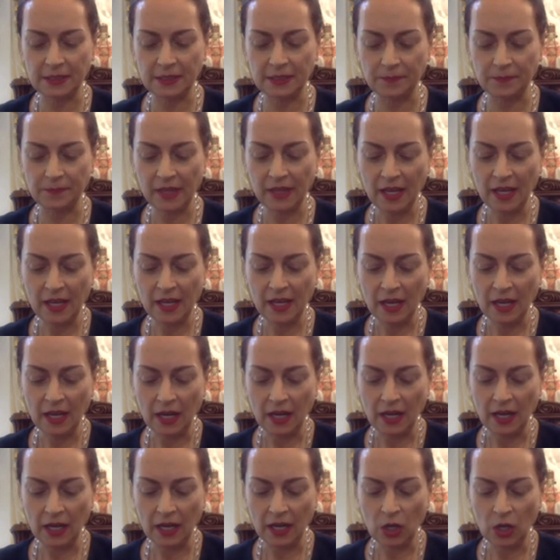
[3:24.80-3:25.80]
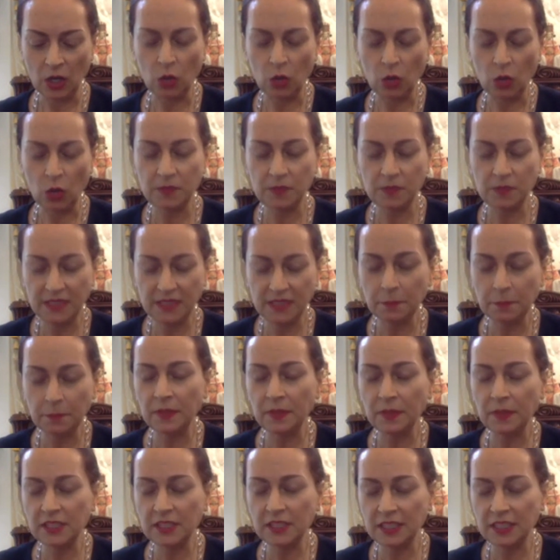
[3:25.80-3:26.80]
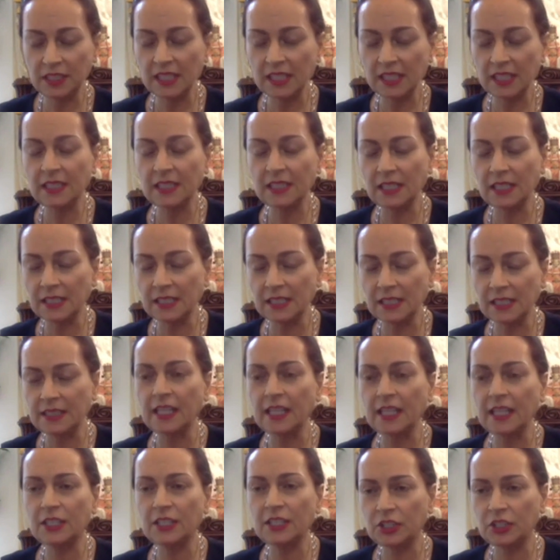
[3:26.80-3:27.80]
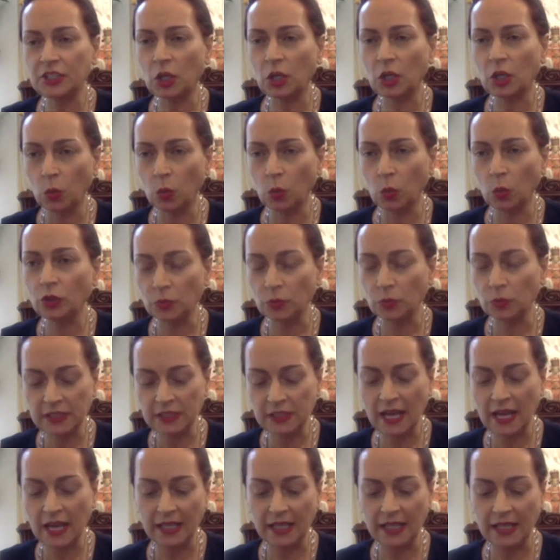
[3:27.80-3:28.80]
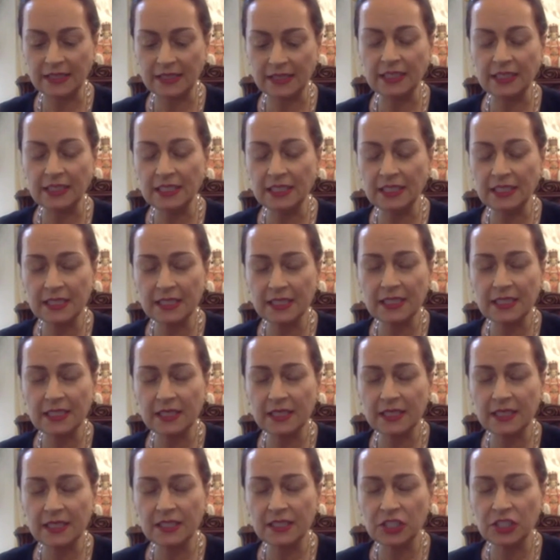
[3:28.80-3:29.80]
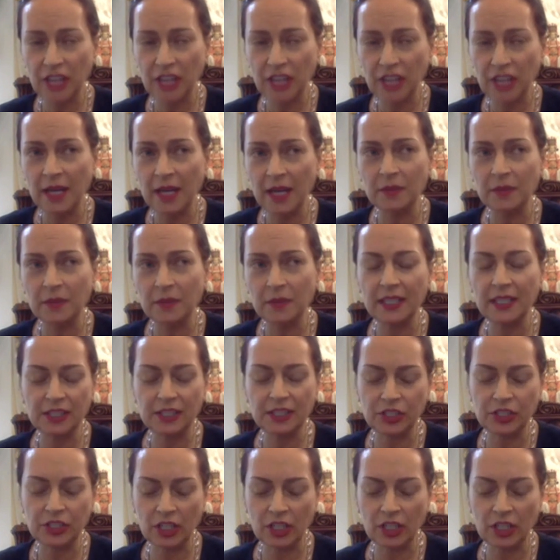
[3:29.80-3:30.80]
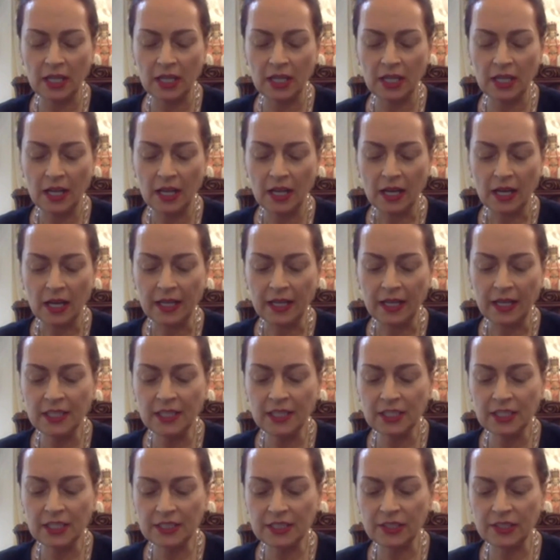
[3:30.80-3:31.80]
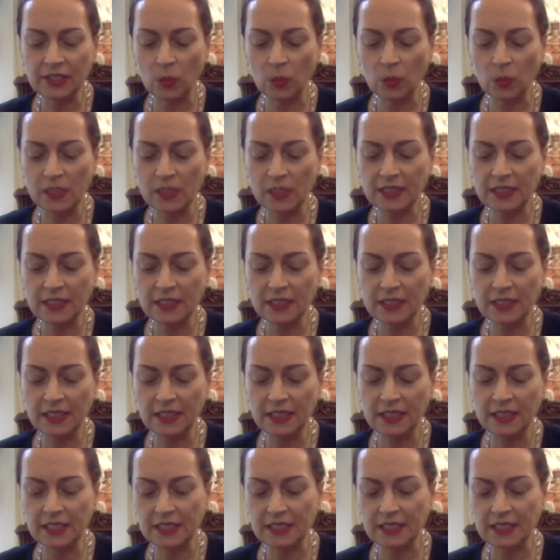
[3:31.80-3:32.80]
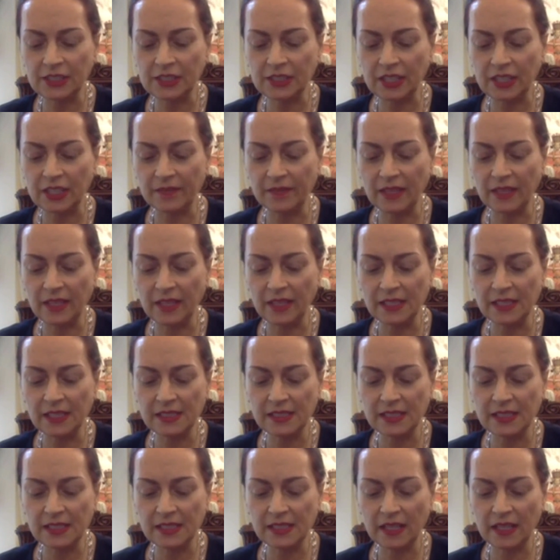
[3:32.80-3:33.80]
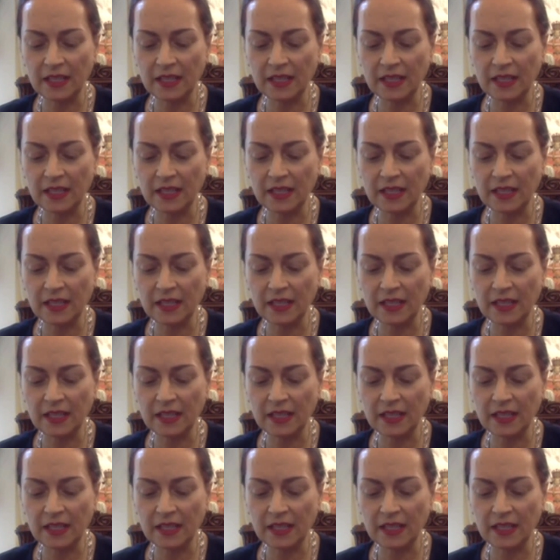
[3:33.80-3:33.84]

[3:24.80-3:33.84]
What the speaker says: who simply doesn't understand quantum science. And it is a shame that Western industry, is